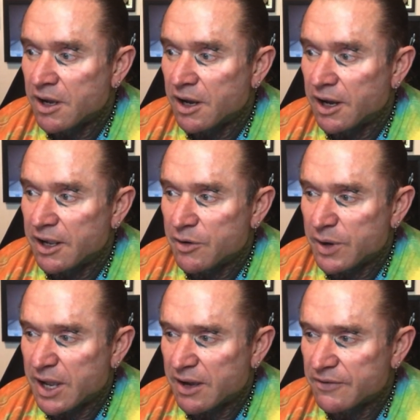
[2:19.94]
uh, here
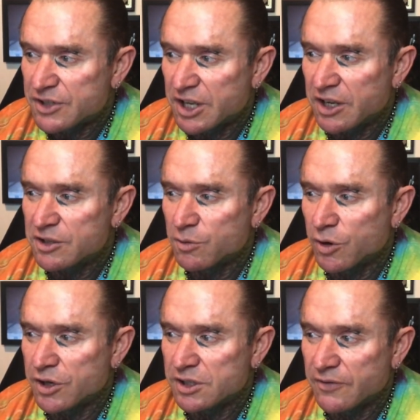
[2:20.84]
we have sex
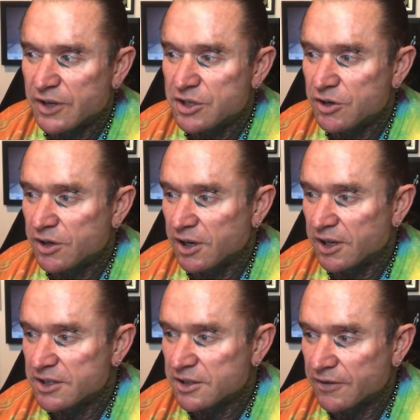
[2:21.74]
workers have issued a
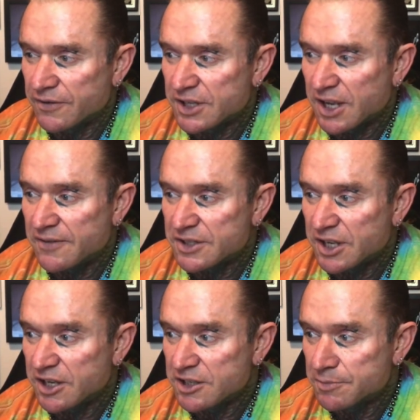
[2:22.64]
list of safe
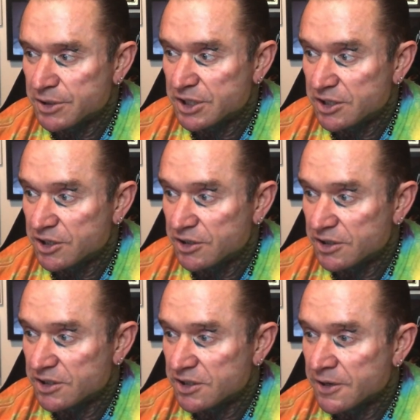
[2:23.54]
sex
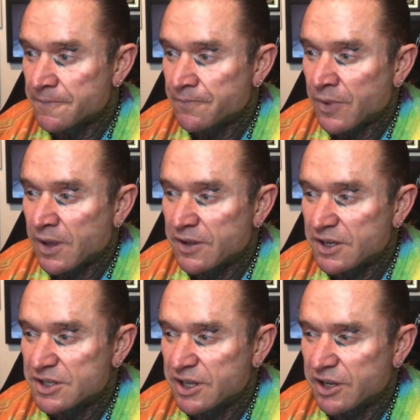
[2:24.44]
positions to
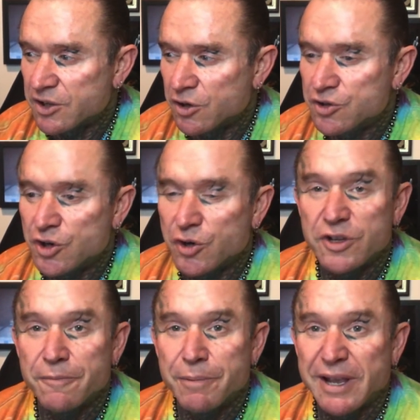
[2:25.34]
stick to during
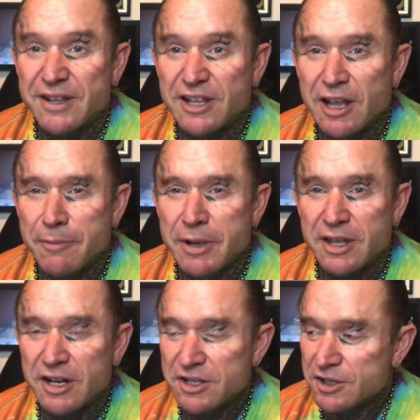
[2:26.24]
the pandemic.
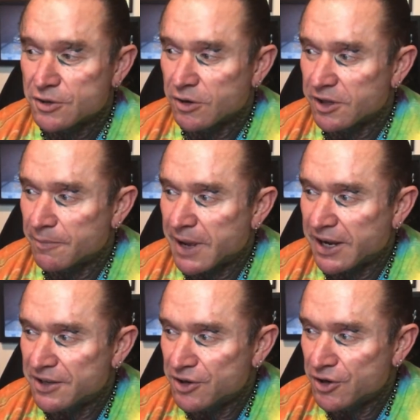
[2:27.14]
Now, this is on the
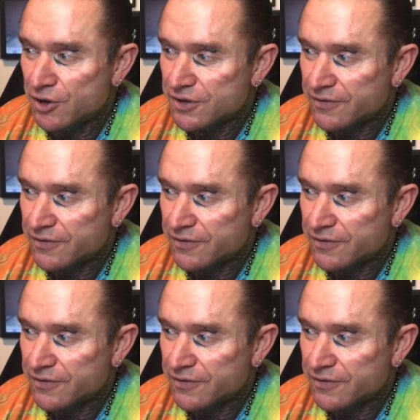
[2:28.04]
main news what,